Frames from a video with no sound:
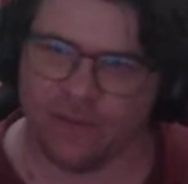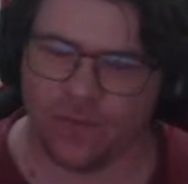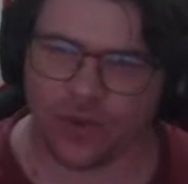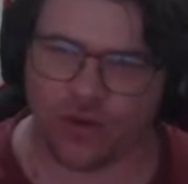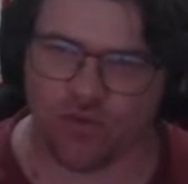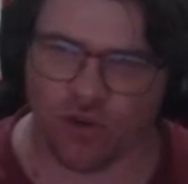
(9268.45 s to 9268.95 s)

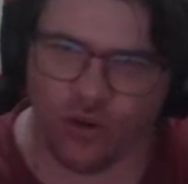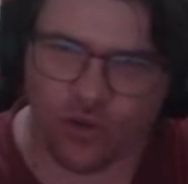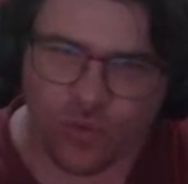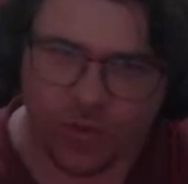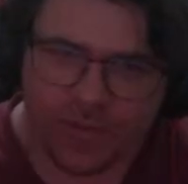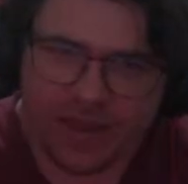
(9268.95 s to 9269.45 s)
The
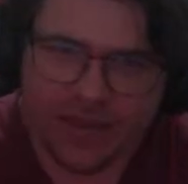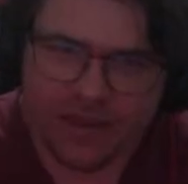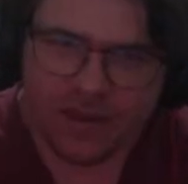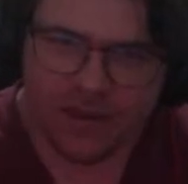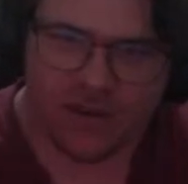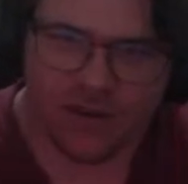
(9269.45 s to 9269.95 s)
Crows
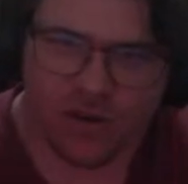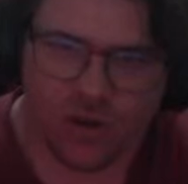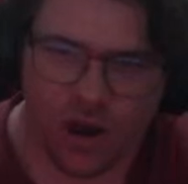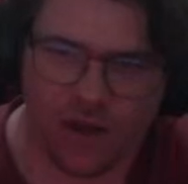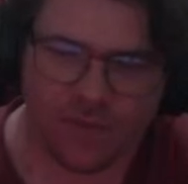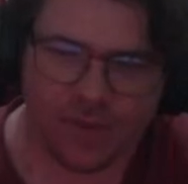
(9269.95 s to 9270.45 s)

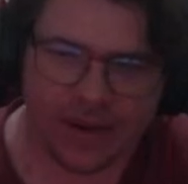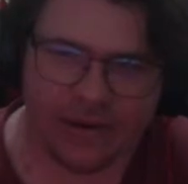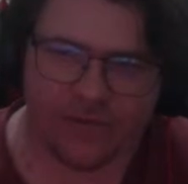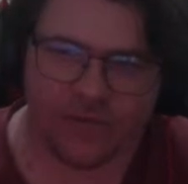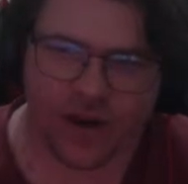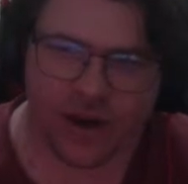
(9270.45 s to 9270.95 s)
have been
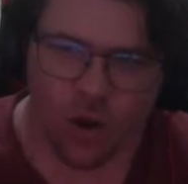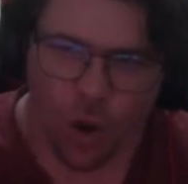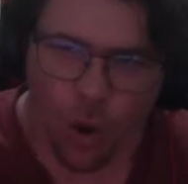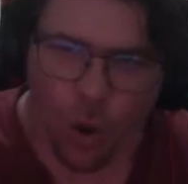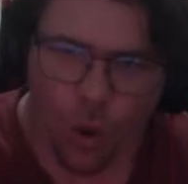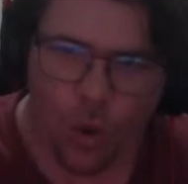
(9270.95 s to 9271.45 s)
in front
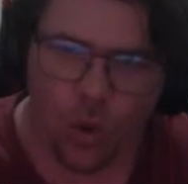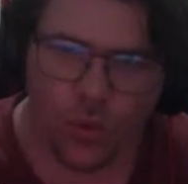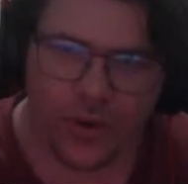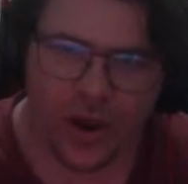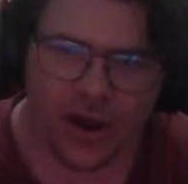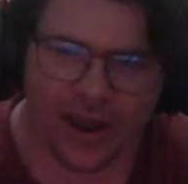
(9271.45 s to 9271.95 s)
all
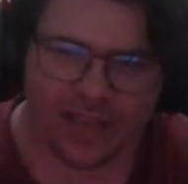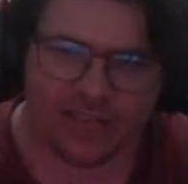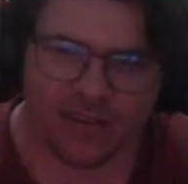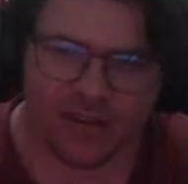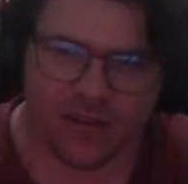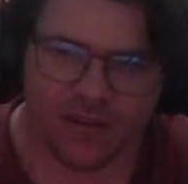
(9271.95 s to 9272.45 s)
night.